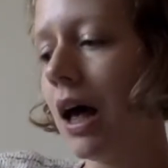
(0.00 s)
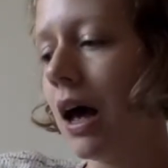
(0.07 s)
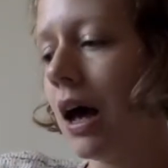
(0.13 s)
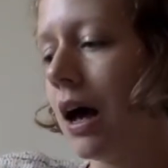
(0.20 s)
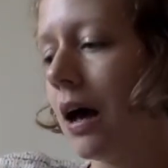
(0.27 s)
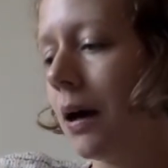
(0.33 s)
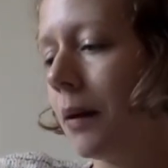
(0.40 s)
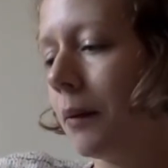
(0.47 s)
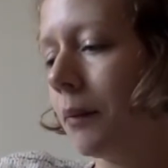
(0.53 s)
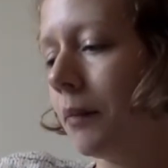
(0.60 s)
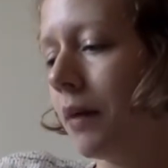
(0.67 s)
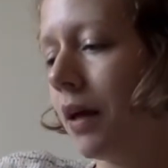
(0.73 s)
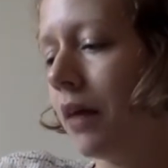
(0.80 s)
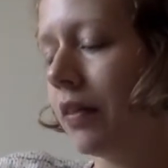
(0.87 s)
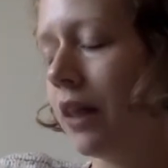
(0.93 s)
And
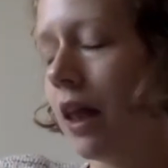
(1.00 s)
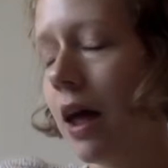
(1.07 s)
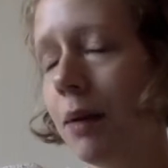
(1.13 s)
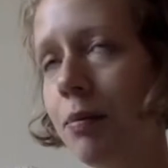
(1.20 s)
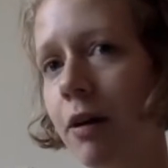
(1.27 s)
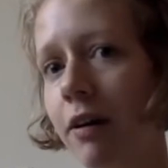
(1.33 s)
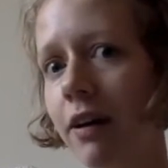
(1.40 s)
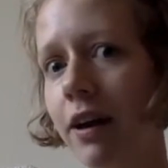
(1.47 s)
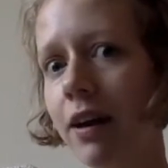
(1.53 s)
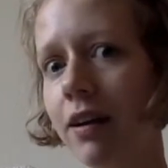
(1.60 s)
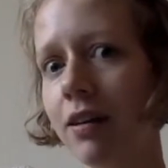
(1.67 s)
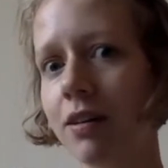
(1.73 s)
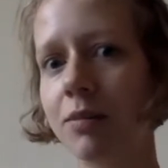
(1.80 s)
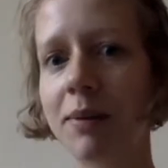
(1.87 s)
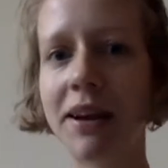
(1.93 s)
the library,
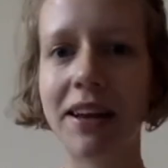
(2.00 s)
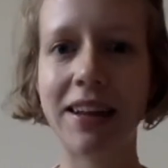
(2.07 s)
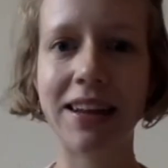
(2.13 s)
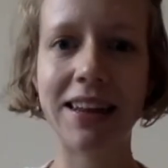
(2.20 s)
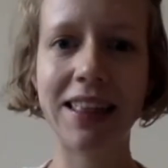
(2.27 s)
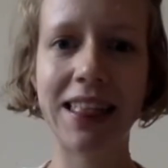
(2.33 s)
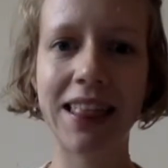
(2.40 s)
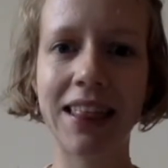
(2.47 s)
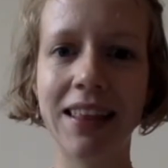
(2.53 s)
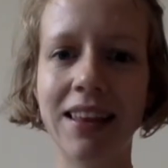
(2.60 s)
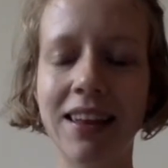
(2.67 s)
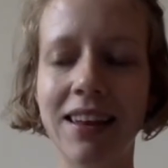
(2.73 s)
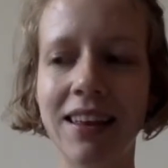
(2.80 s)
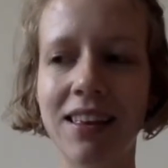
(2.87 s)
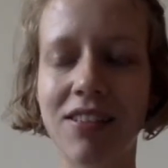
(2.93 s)
oh my goodness,
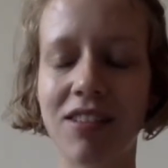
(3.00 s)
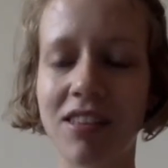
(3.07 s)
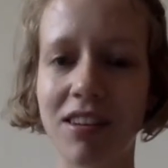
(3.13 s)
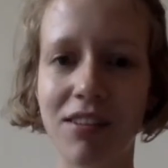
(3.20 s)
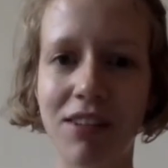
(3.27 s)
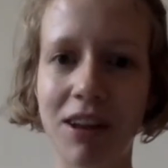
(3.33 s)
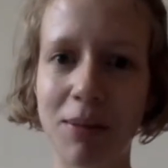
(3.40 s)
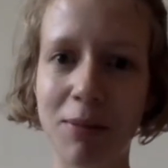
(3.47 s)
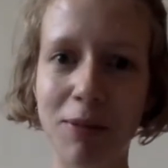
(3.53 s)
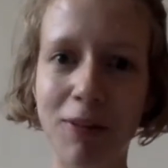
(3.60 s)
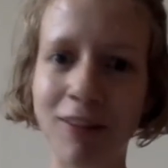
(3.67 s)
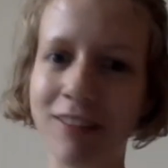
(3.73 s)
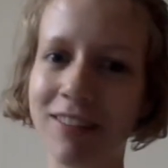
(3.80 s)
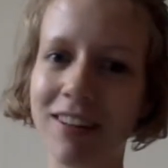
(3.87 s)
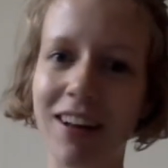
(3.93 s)
it's just
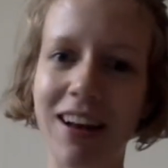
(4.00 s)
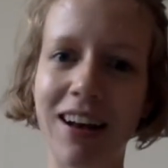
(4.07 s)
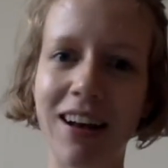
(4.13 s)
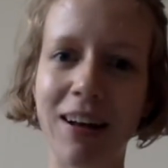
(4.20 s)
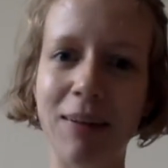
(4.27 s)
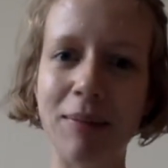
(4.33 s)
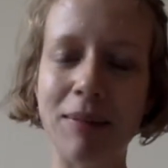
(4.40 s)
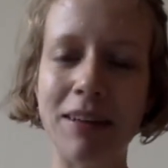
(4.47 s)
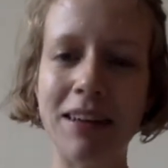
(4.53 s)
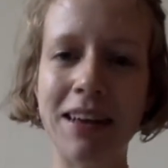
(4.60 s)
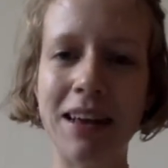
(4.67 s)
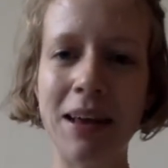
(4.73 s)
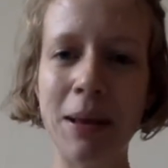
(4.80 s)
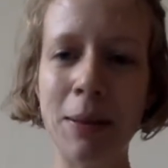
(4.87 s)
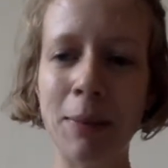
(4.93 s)
incredible.
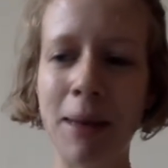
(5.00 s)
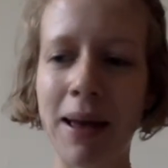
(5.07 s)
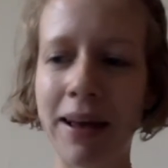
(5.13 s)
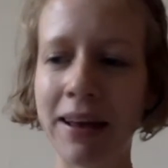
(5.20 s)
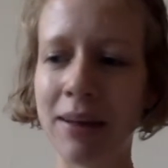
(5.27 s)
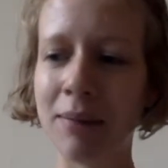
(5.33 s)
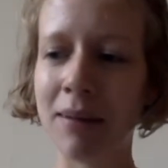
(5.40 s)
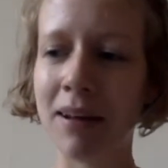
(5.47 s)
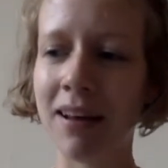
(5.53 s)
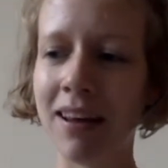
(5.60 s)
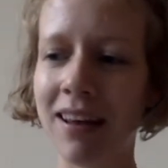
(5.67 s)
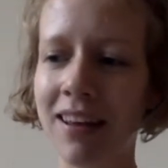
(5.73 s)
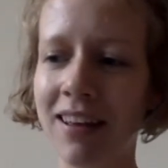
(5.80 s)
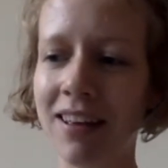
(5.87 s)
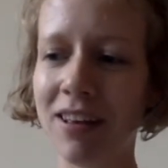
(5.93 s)
Back in
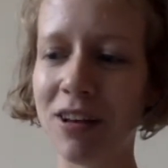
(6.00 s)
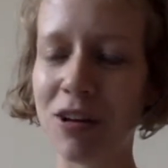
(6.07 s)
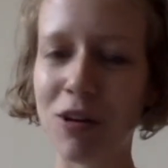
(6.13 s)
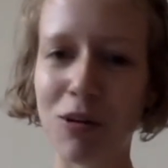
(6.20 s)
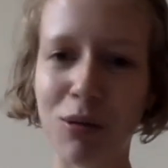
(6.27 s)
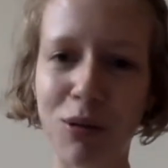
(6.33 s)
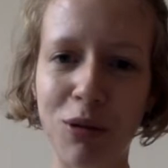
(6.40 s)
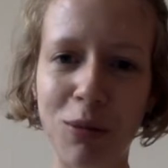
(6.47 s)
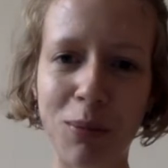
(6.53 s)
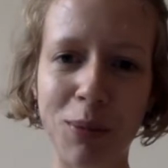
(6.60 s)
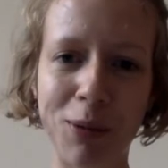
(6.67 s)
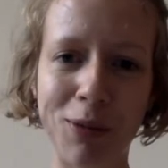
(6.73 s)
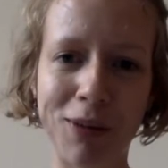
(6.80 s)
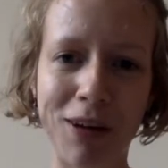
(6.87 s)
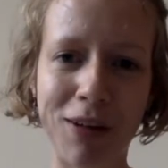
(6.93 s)
my good old
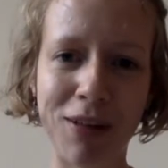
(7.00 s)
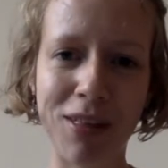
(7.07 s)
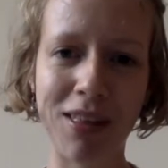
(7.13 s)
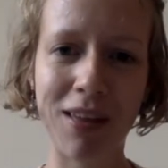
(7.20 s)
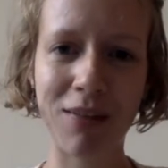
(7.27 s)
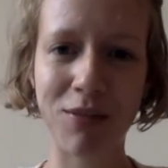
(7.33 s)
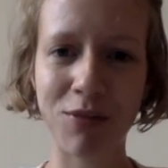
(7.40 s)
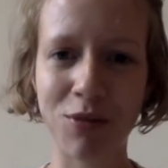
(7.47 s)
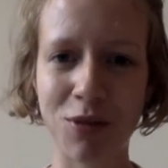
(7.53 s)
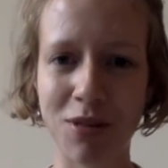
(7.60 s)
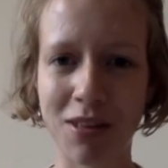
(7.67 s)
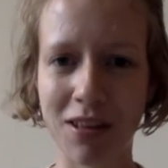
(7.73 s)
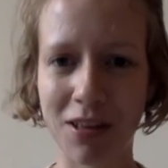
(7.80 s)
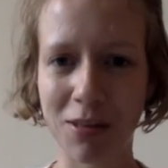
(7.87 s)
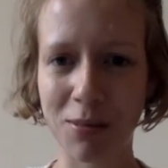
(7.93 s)
stomping ground,
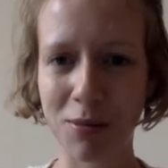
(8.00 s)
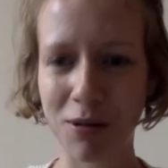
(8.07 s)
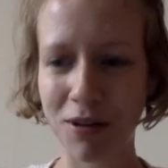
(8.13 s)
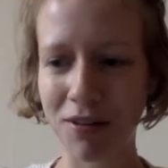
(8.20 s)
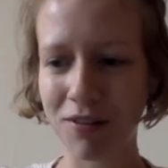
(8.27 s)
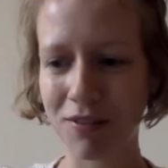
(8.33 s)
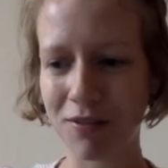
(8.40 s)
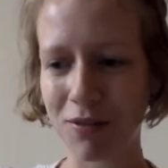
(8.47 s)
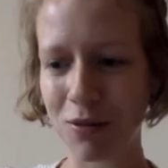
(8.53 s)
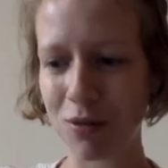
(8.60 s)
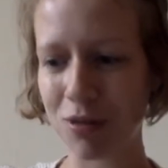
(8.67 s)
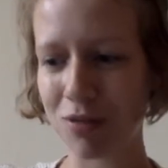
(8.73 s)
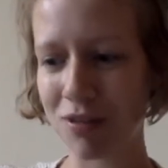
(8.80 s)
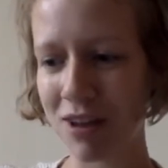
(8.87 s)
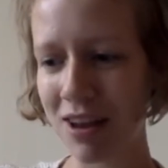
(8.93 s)

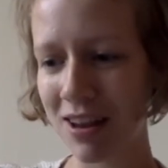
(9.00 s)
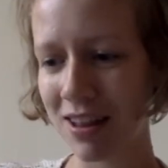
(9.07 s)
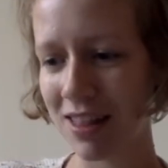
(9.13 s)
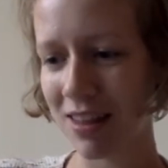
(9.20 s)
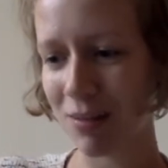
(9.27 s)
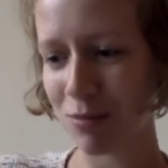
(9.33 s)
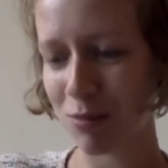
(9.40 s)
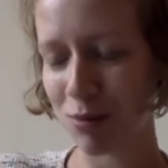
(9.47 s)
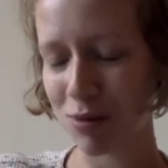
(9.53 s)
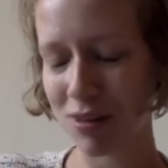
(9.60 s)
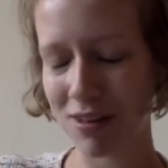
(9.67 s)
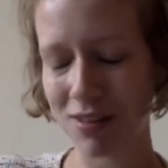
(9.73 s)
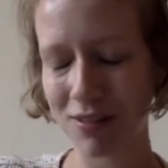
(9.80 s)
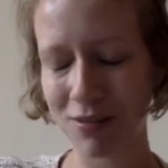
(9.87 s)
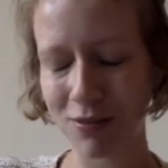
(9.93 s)
746.43 and
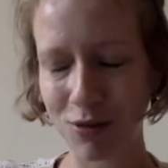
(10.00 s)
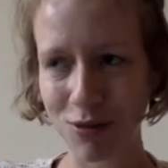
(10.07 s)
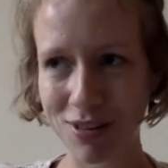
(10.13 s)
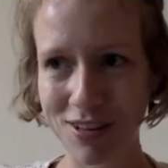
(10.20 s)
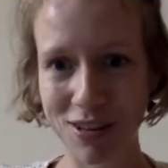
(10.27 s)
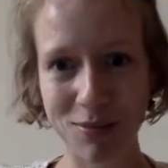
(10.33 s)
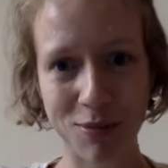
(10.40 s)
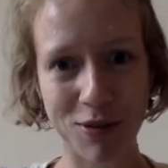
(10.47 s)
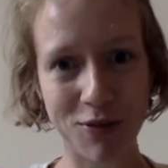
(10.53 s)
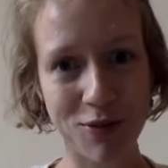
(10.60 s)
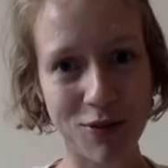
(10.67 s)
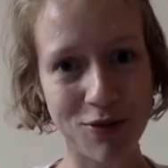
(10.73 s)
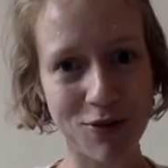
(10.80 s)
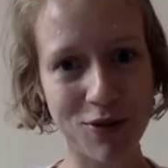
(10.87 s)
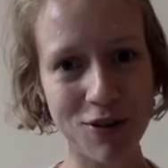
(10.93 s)

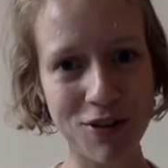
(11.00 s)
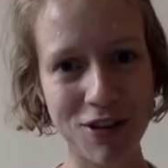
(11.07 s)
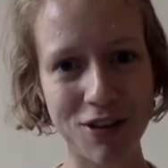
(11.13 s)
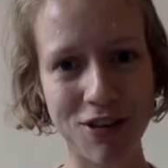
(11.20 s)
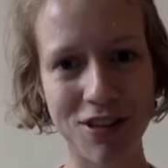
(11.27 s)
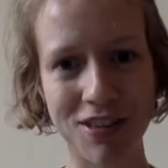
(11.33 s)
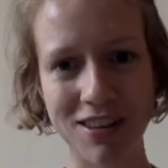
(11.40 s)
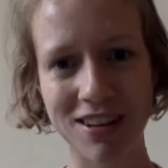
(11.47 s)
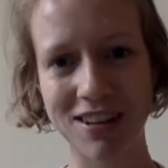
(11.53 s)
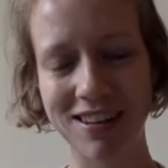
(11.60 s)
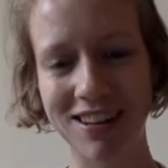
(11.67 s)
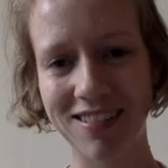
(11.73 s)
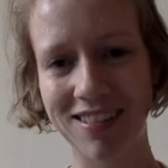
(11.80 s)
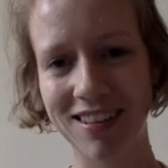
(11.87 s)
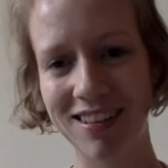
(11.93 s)
746.44. Those are the
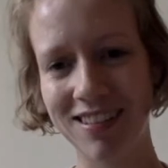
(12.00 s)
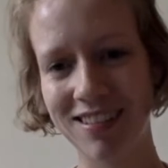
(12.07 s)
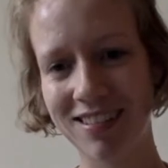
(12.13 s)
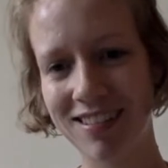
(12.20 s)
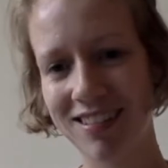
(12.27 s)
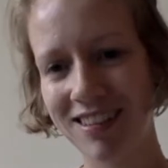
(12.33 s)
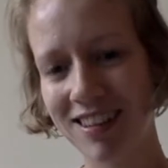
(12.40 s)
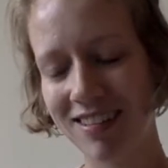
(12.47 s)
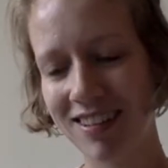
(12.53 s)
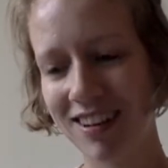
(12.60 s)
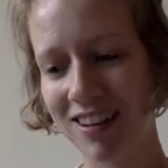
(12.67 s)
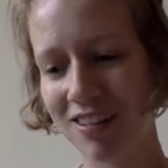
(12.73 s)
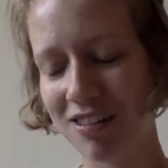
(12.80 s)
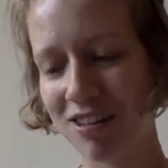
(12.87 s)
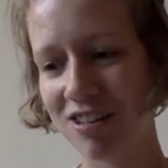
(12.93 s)
knitting
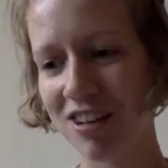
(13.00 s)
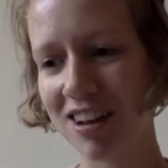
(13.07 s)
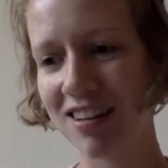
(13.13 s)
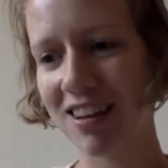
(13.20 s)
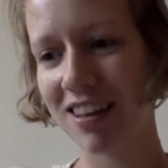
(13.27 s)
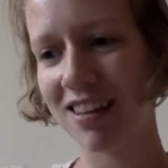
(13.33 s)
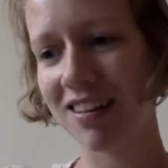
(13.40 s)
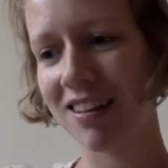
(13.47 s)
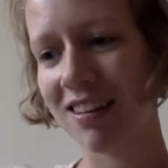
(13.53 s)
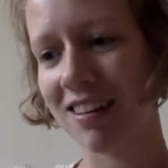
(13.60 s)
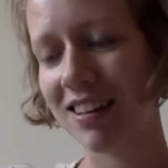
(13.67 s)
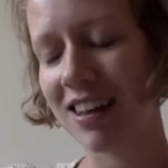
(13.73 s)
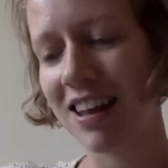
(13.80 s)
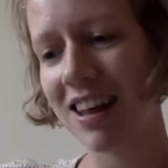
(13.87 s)
and crochet textile